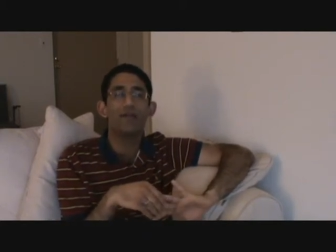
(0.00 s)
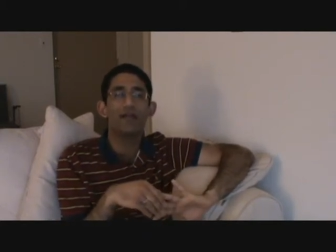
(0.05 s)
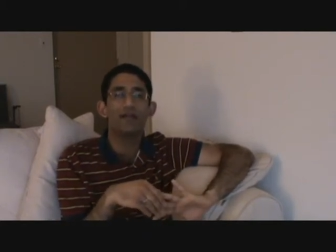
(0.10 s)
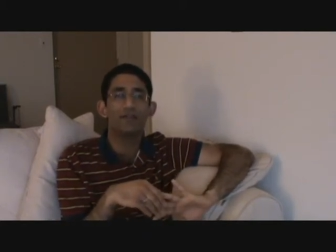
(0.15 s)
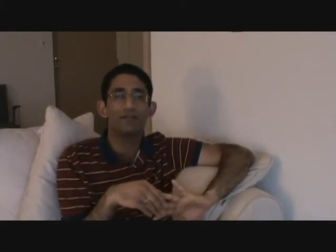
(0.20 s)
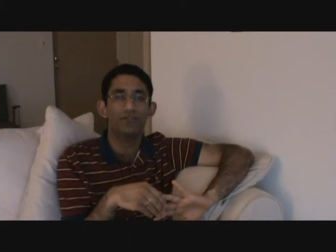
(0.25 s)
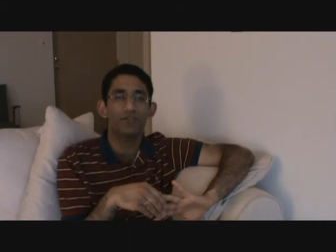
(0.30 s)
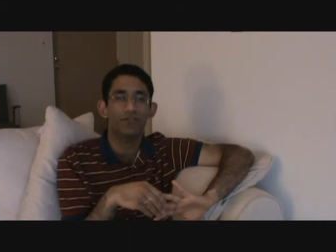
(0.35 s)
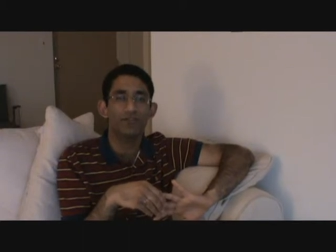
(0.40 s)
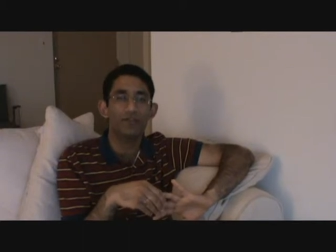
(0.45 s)

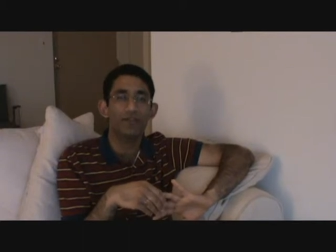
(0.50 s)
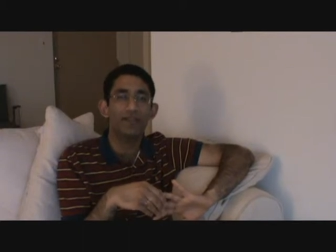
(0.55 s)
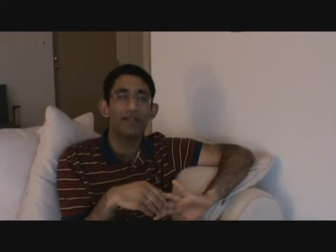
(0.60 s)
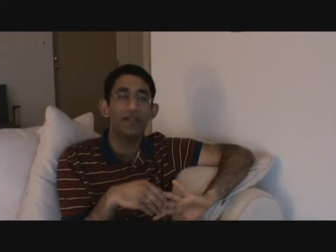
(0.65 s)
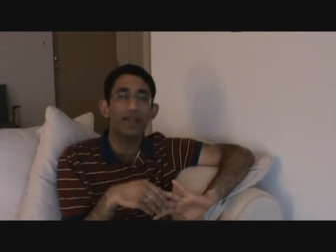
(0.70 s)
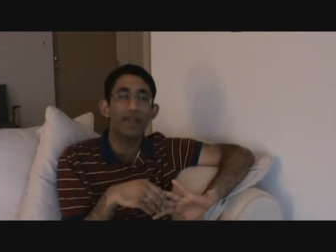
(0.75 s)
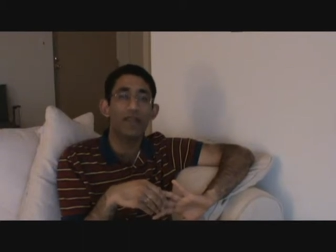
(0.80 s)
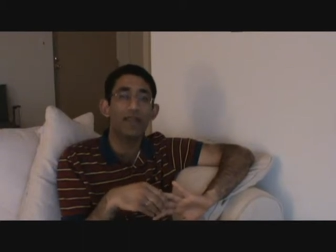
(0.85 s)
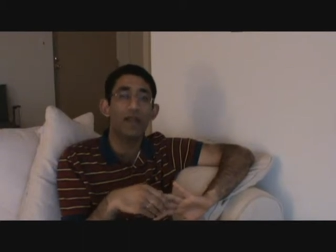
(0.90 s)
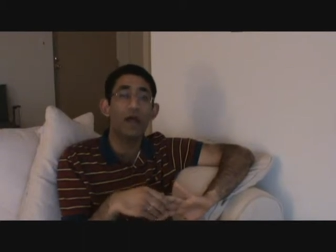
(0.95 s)
that is
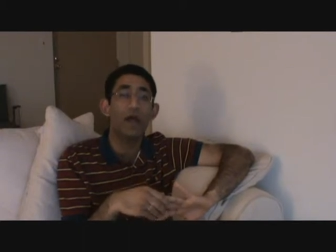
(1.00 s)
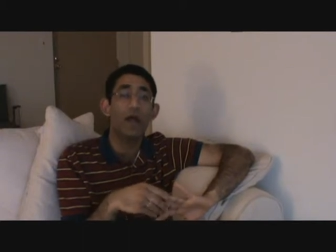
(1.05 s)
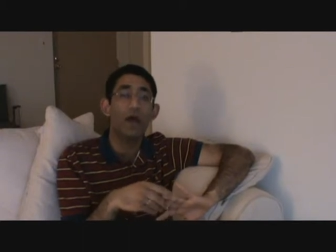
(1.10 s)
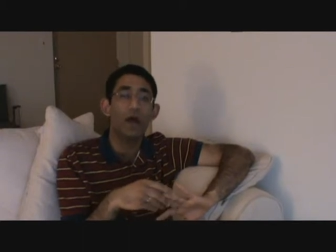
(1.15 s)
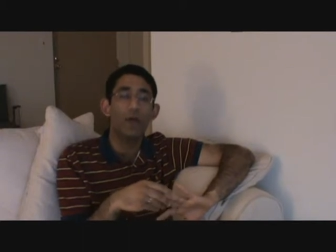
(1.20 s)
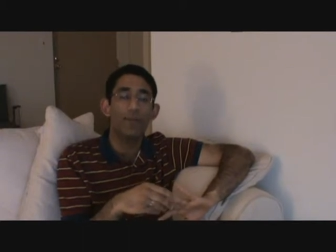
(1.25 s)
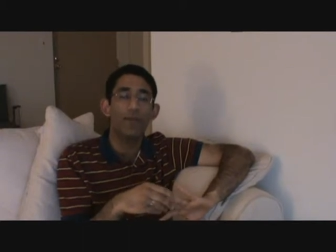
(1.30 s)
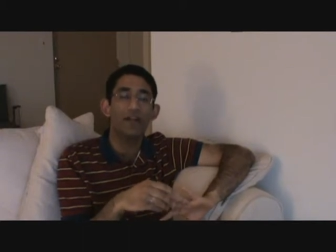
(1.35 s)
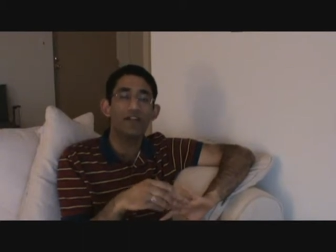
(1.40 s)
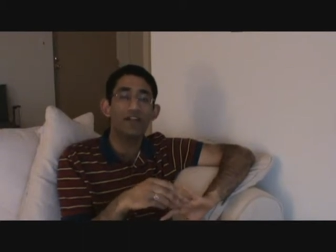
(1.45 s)
resulting in
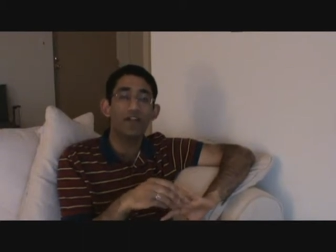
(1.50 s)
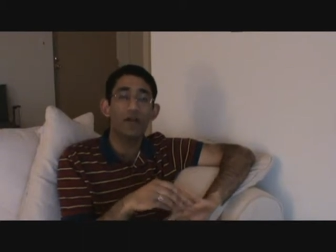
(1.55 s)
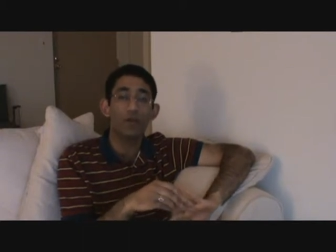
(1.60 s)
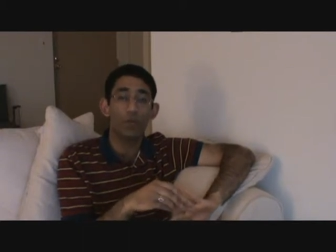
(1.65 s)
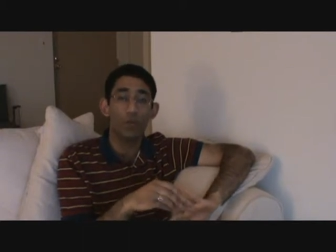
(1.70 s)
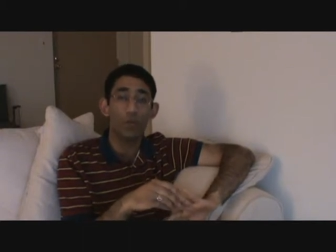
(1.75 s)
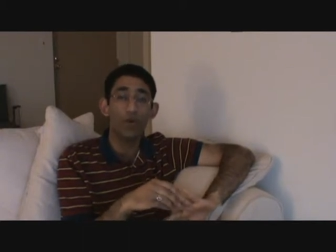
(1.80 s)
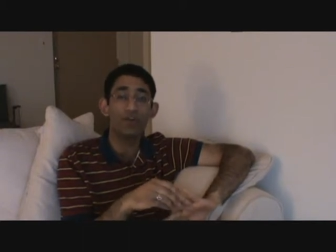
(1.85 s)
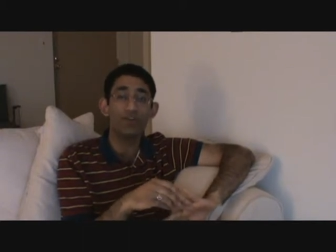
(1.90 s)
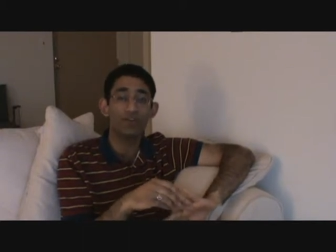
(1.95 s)
a better
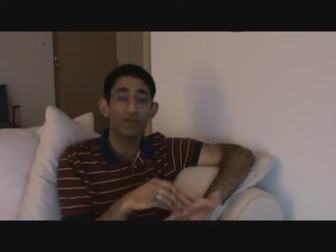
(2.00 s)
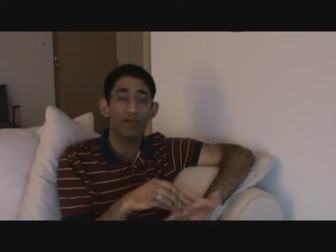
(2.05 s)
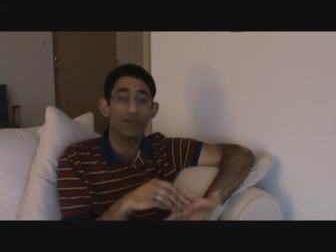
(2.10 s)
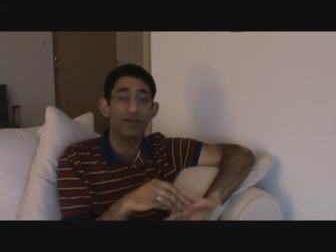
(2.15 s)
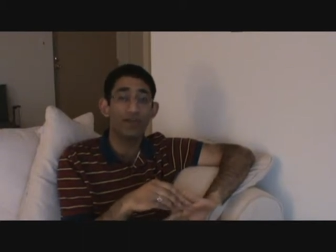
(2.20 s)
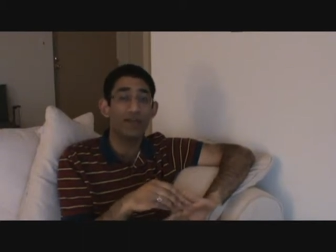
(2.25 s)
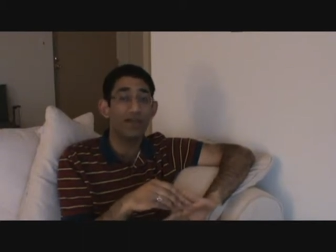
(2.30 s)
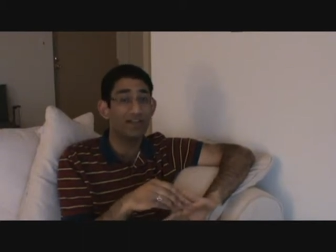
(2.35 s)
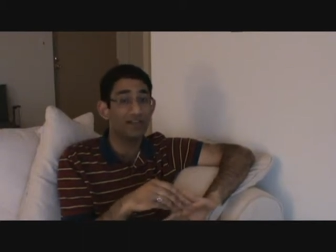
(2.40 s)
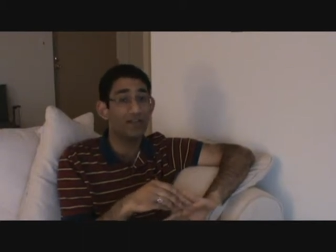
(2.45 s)

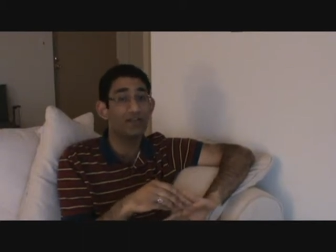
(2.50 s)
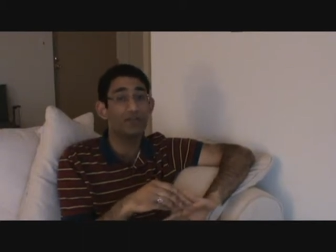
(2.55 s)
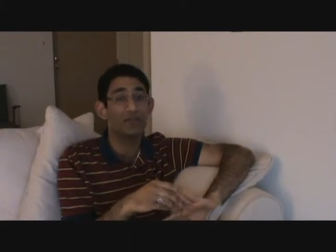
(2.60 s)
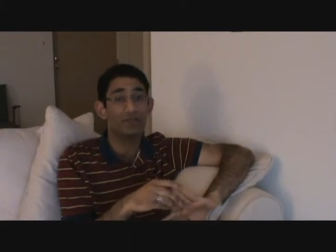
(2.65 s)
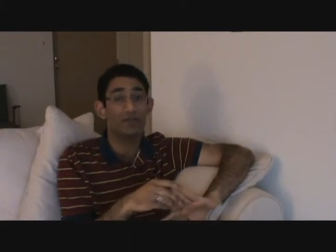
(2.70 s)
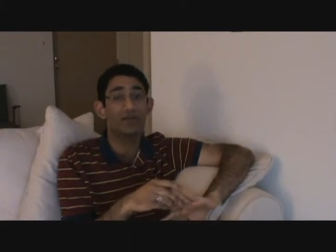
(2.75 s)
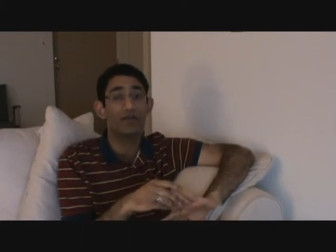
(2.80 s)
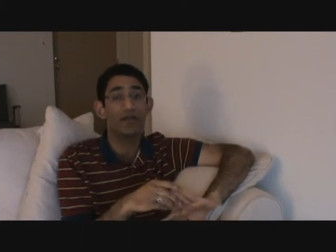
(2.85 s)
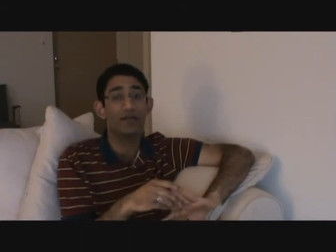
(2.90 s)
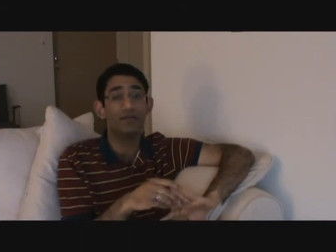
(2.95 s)
conversion, then I think you
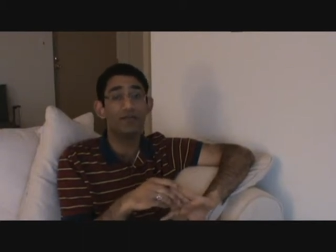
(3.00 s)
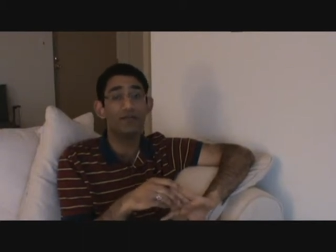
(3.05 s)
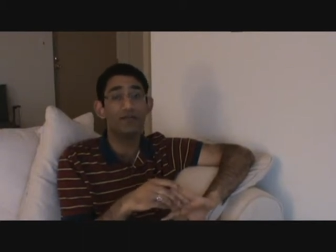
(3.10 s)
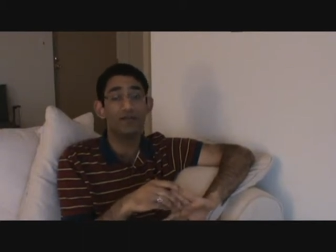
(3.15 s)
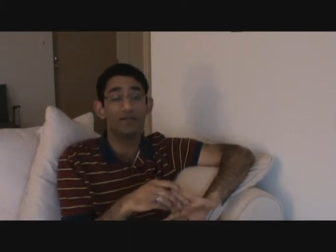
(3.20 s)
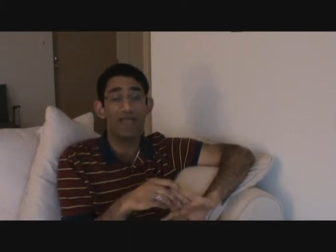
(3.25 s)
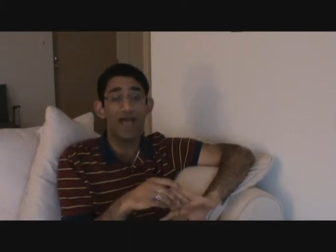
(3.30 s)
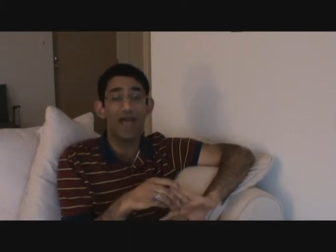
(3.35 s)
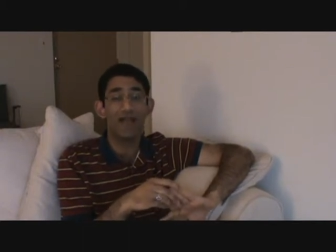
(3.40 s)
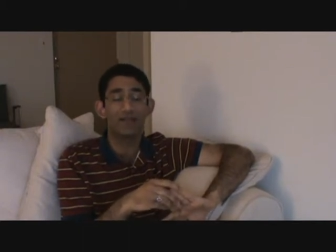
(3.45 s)
should
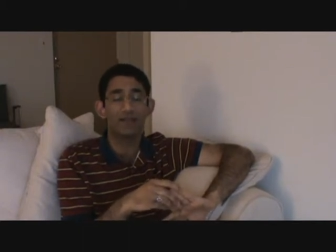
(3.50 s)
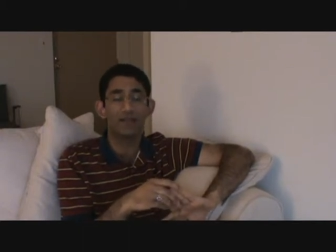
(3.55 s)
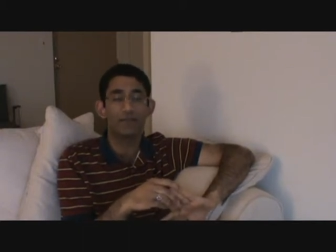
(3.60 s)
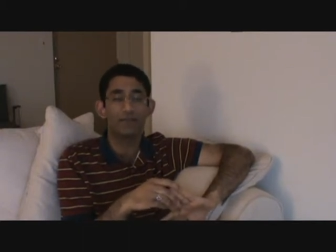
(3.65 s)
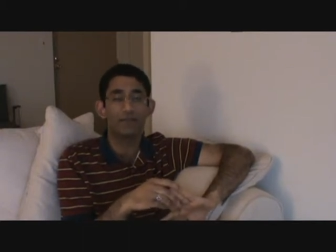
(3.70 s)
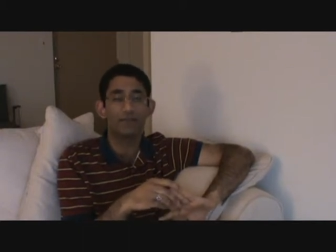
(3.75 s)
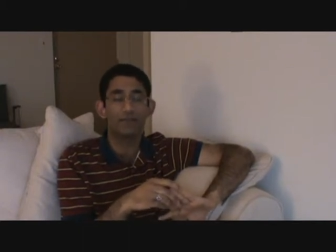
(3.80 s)
consider that.